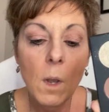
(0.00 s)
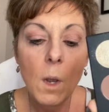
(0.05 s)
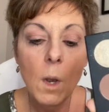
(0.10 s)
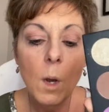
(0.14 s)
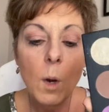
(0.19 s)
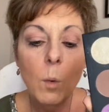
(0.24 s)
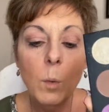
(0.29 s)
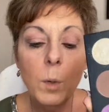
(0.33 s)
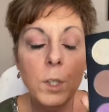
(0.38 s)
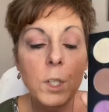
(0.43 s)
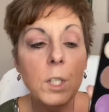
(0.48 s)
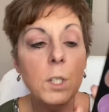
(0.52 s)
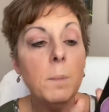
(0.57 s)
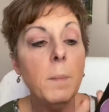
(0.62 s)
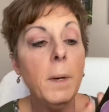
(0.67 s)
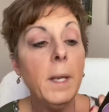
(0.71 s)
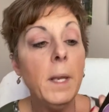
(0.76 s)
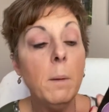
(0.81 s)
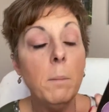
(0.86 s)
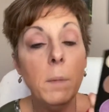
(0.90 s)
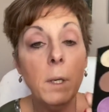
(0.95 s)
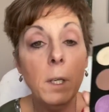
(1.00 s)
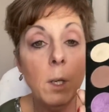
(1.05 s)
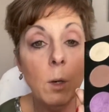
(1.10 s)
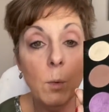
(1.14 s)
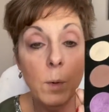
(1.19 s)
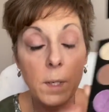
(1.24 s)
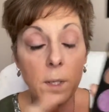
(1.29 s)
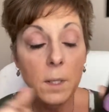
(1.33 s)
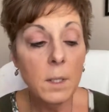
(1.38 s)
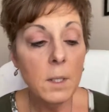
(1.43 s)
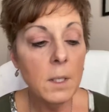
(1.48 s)
which is my
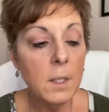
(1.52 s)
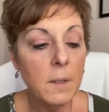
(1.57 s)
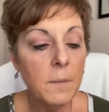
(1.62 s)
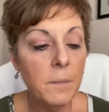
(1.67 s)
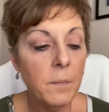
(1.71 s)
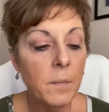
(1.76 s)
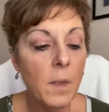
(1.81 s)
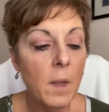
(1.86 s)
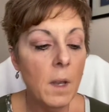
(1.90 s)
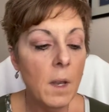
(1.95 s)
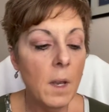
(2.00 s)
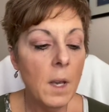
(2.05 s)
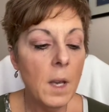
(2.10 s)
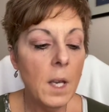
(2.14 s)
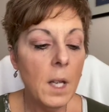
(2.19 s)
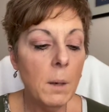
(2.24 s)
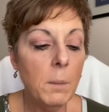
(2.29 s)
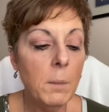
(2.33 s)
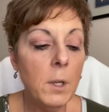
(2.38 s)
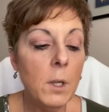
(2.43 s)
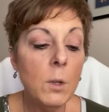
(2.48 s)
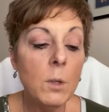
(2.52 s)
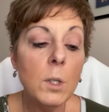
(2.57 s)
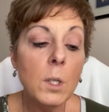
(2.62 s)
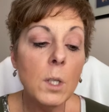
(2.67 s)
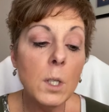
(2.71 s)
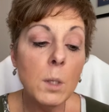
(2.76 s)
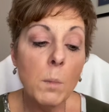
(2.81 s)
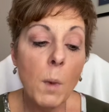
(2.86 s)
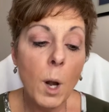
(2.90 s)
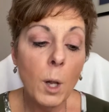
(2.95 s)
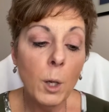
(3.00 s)
Ambiguous. And I'm going to use a
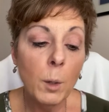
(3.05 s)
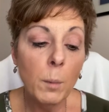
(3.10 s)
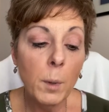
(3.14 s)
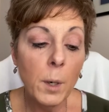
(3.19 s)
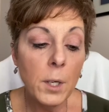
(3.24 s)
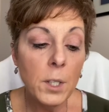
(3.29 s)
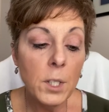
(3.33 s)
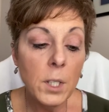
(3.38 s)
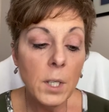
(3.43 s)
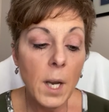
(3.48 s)
smaller brush.